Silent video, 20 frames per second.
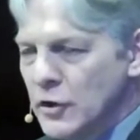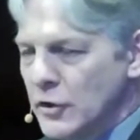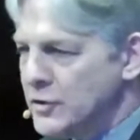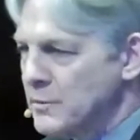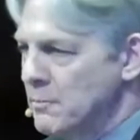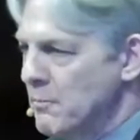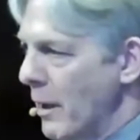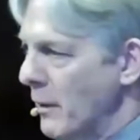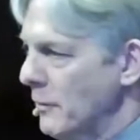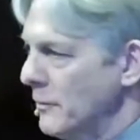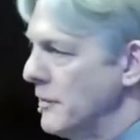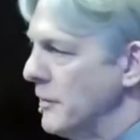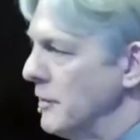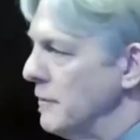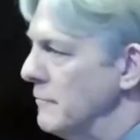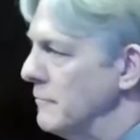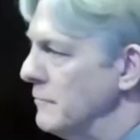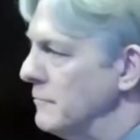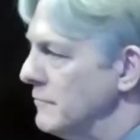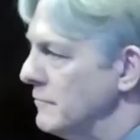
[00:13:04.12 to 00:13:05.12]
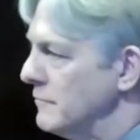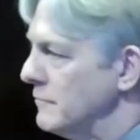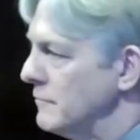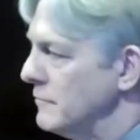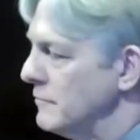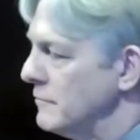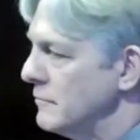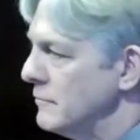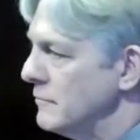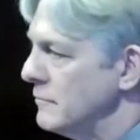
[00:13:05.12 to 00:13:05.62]
just melted.
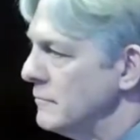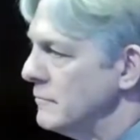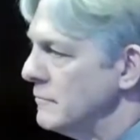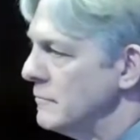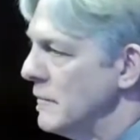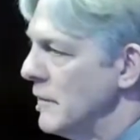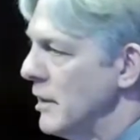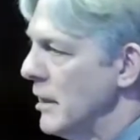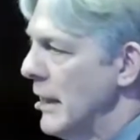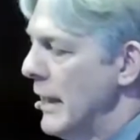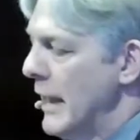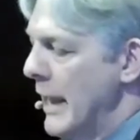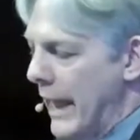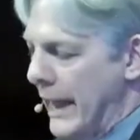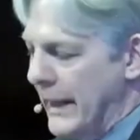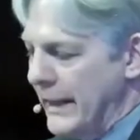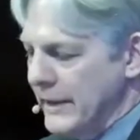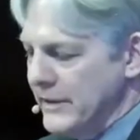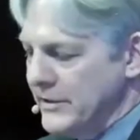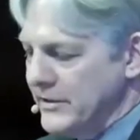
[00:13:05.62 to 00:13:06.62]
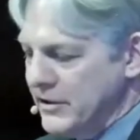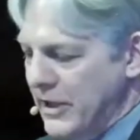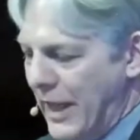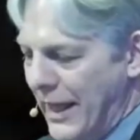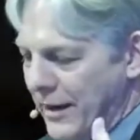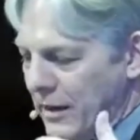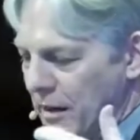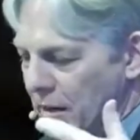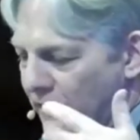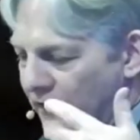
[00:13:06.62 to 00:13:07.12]
And
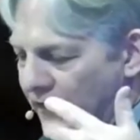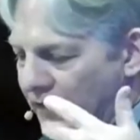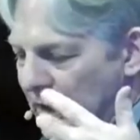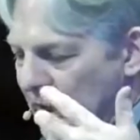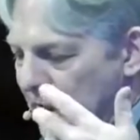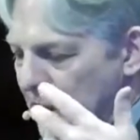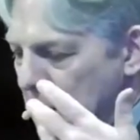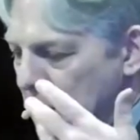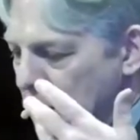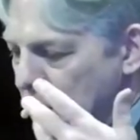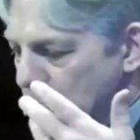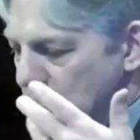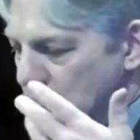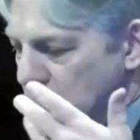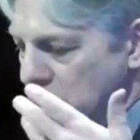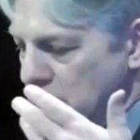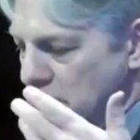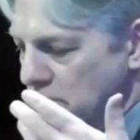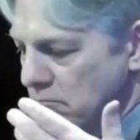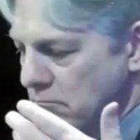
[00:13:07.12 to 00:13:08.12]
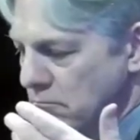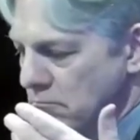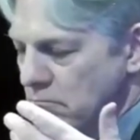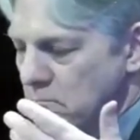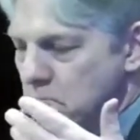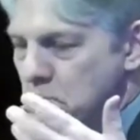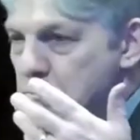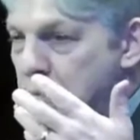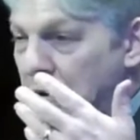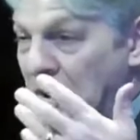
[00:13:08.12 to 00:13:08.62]
instead of feeling
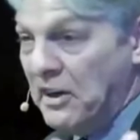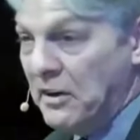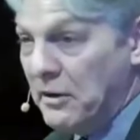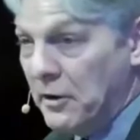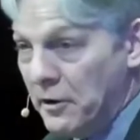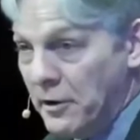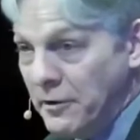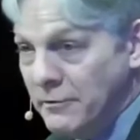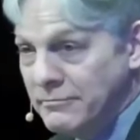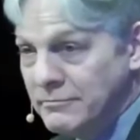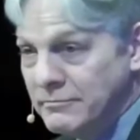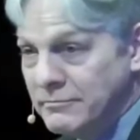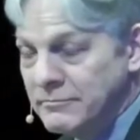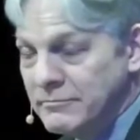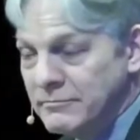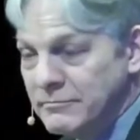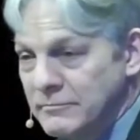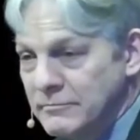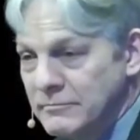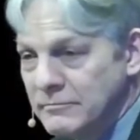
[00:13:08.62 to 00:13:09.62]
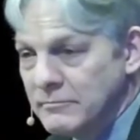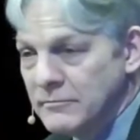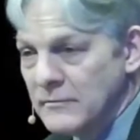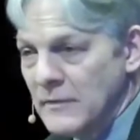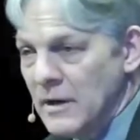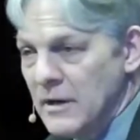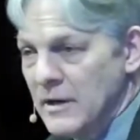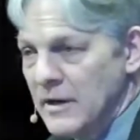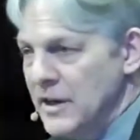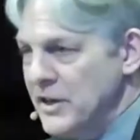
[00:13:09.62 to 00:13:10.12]
bitter,
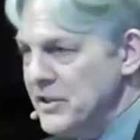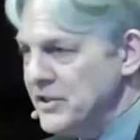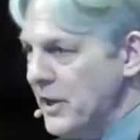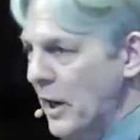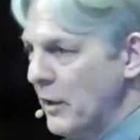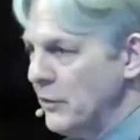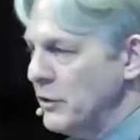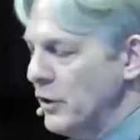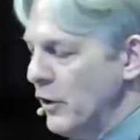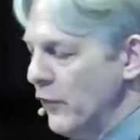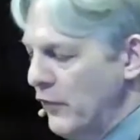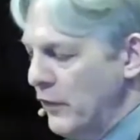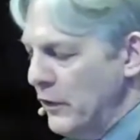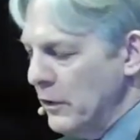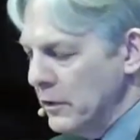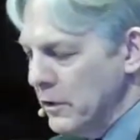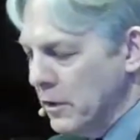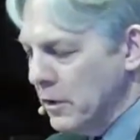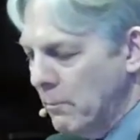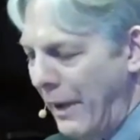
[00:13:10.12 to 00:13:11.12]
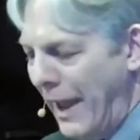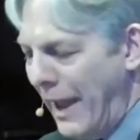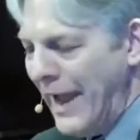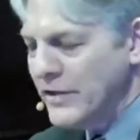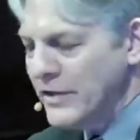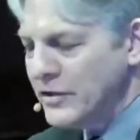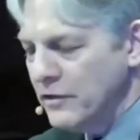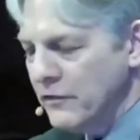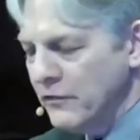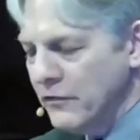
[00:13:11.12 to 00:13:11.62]
he started to feel
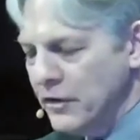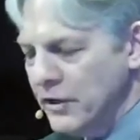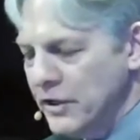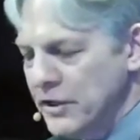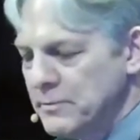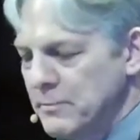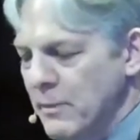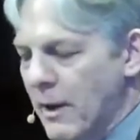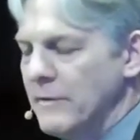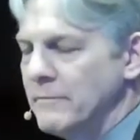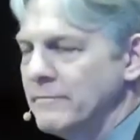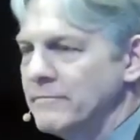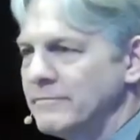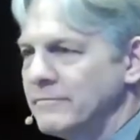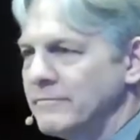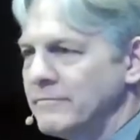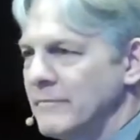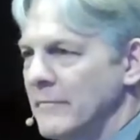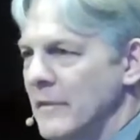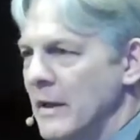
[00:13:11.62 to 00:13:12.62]
compassion for these men.